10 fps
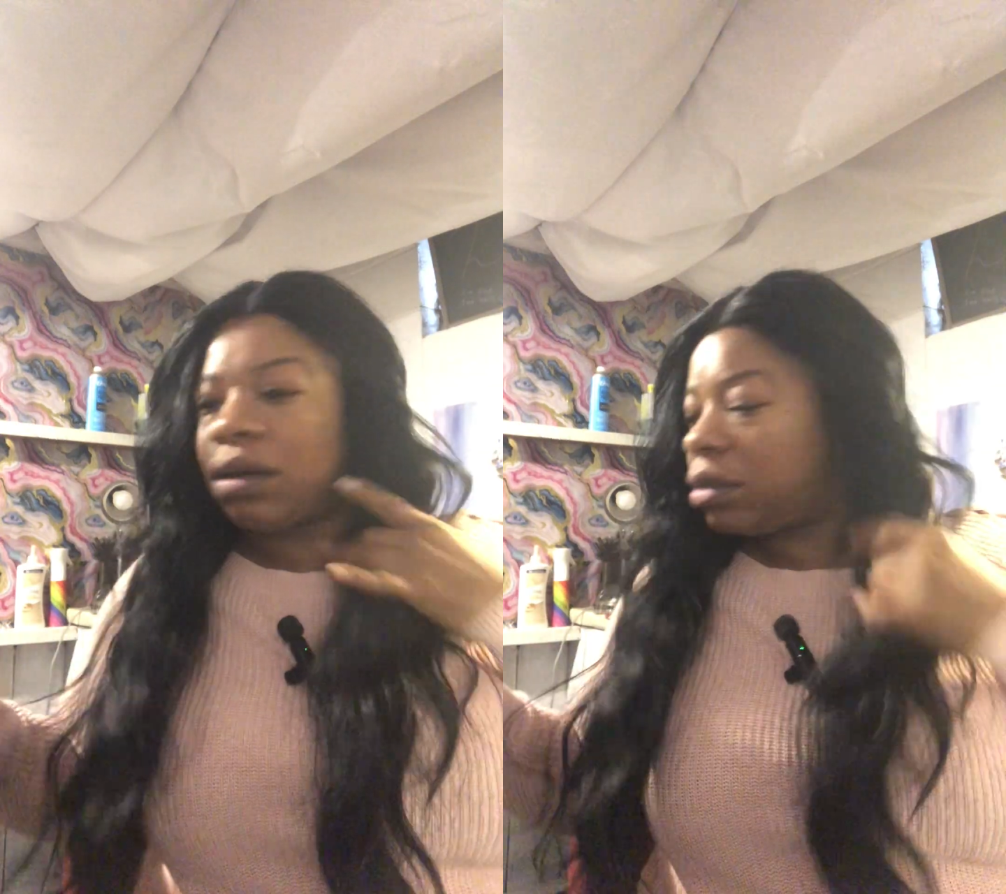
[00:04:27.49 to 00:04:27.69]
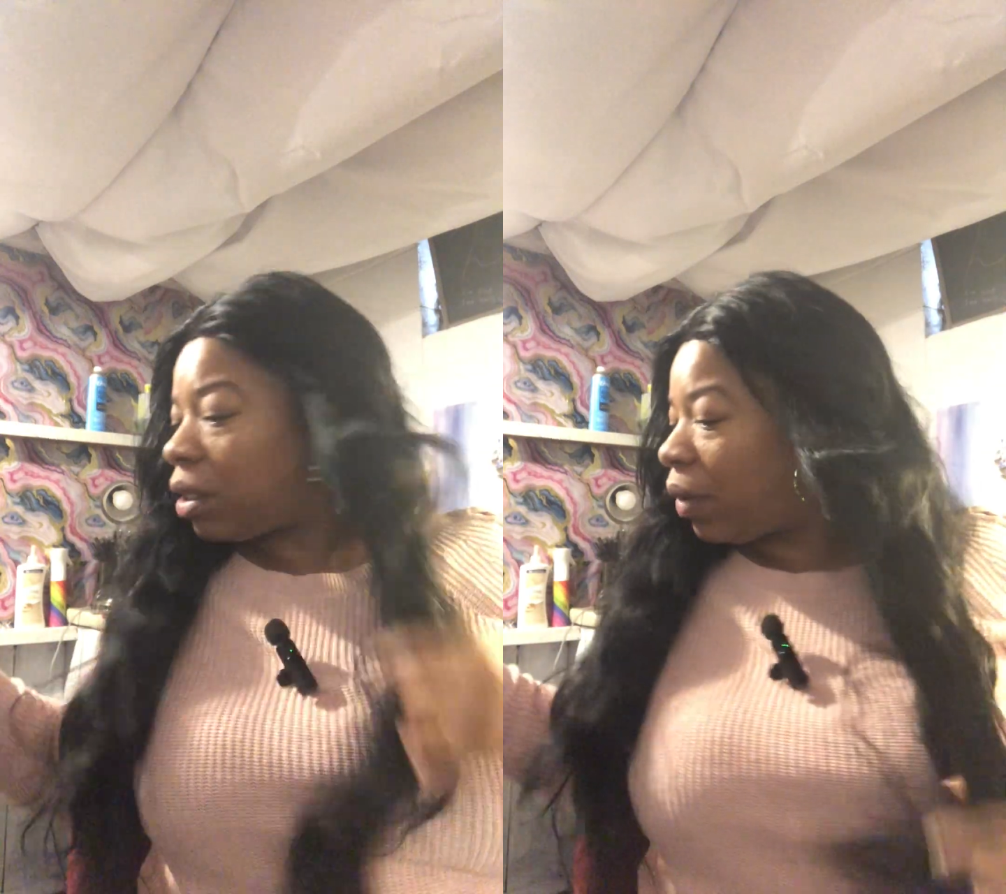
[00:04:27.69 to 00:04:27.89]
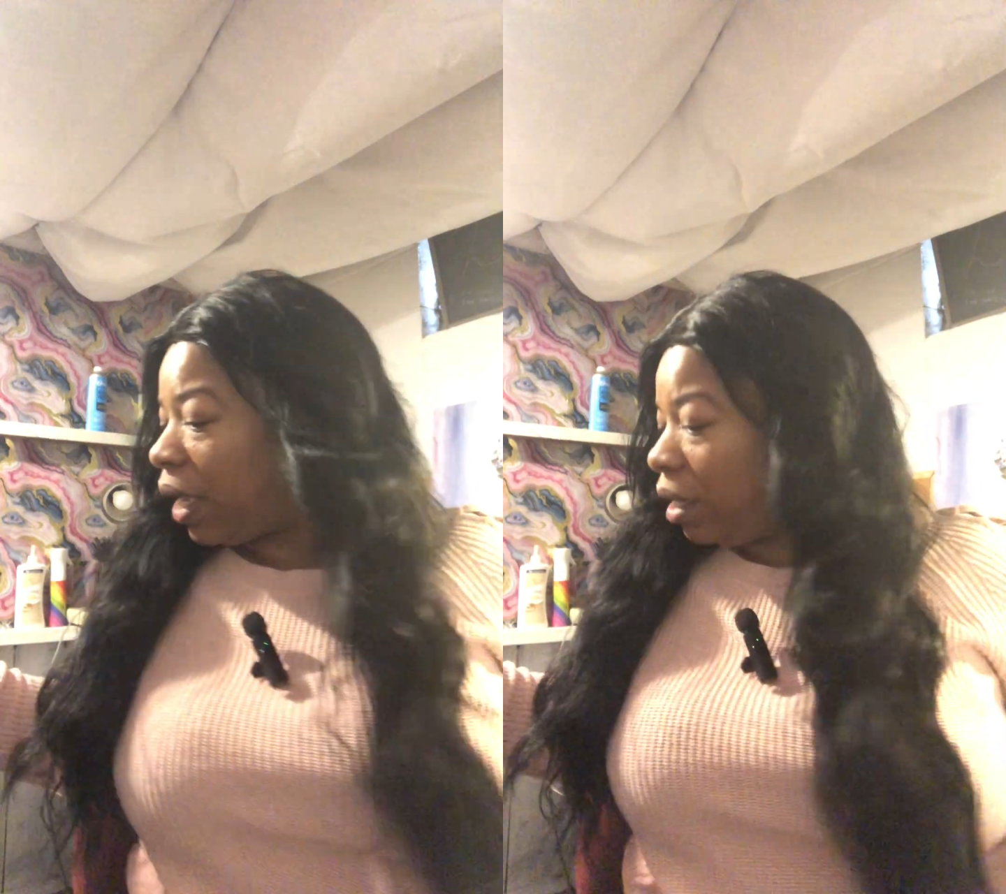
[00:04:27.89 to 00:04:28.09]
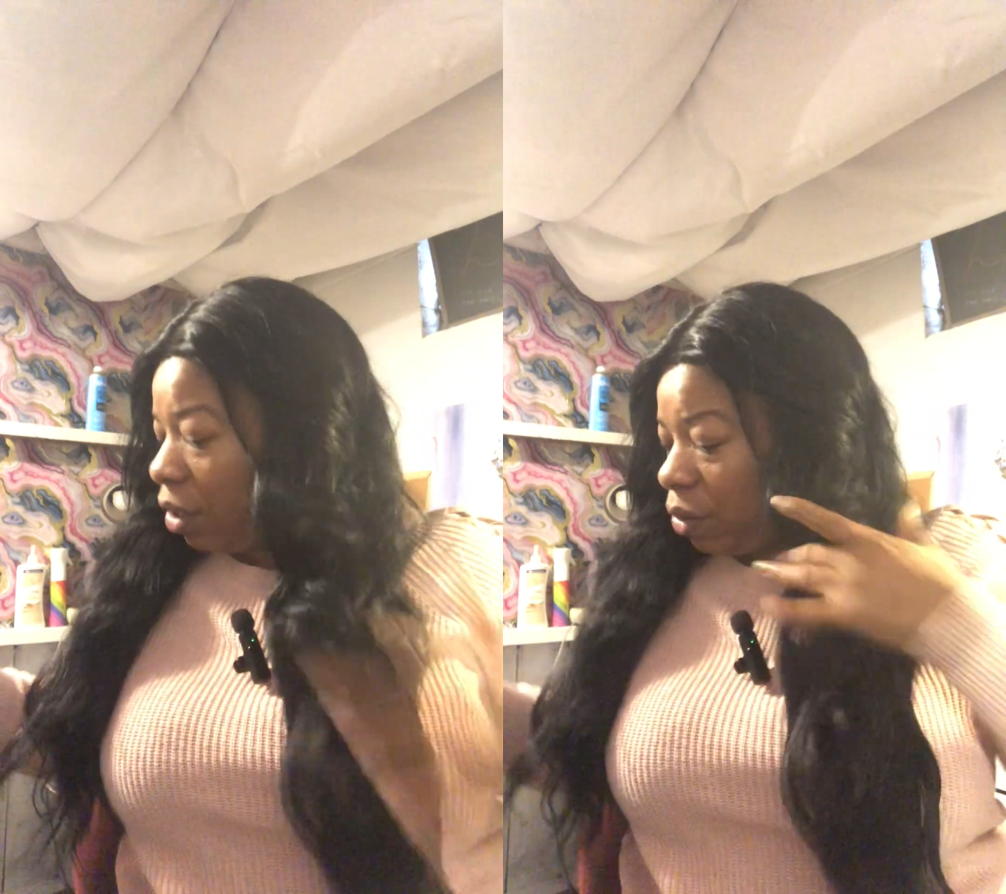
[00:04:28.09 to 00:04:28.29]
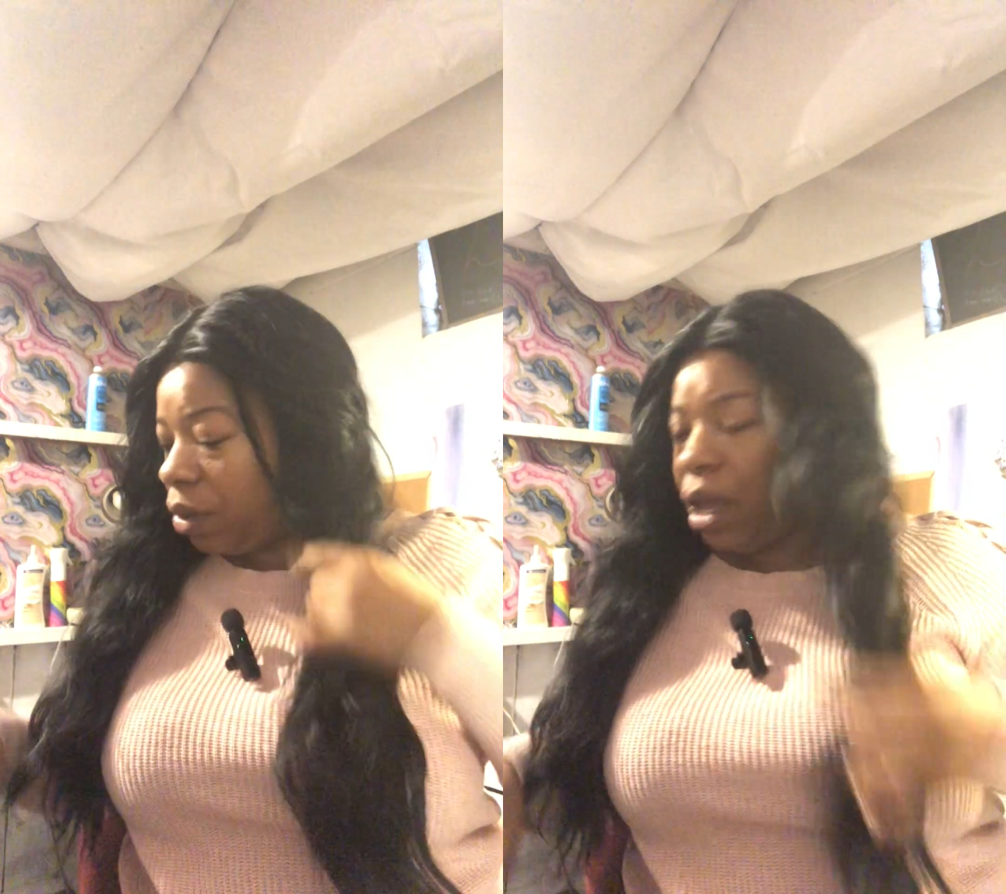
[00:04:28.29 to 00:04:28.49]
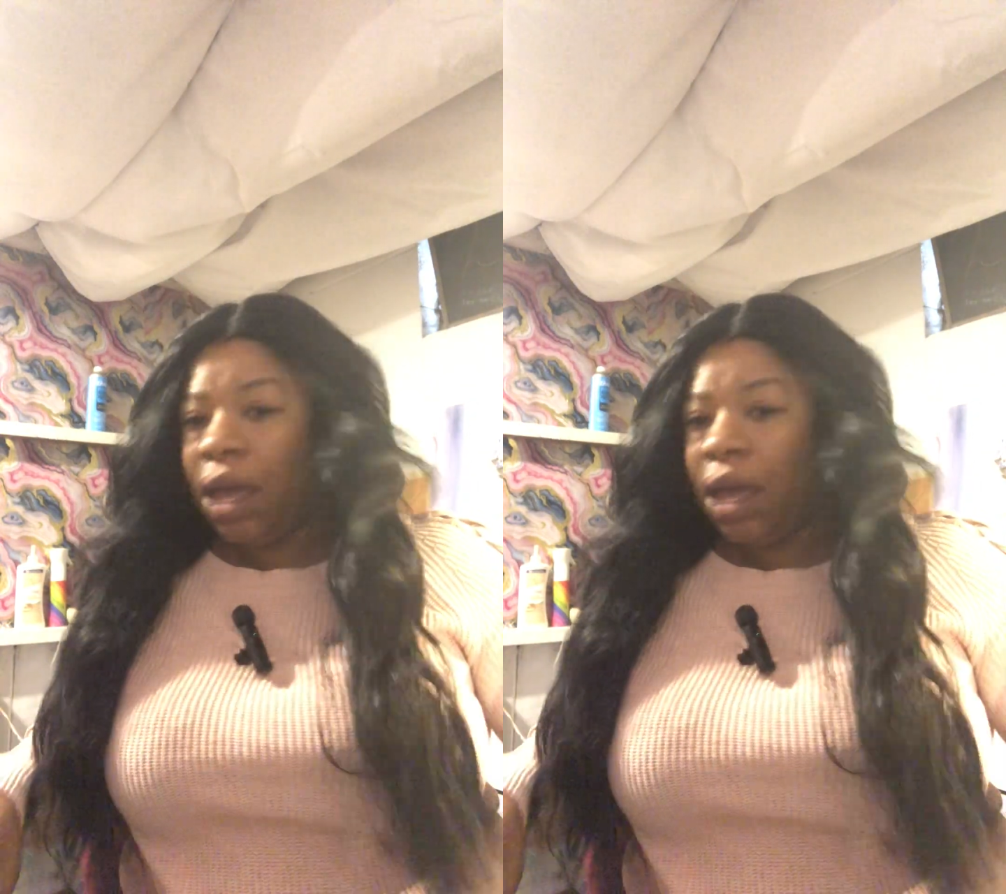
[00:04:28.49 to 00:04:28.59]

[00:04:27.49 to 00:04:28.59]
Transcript: So anywho,